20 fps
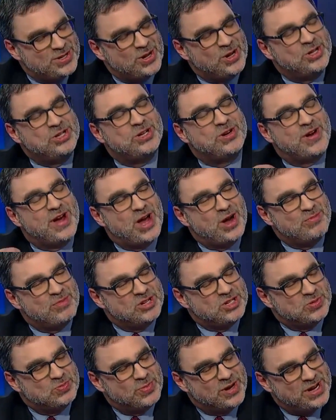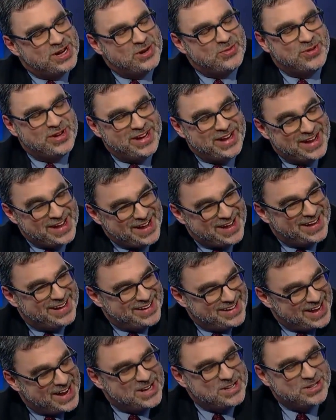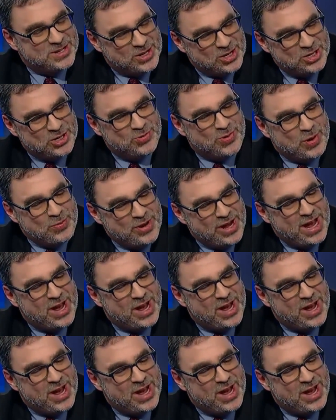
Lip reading: I told you how much money we get. I told you what we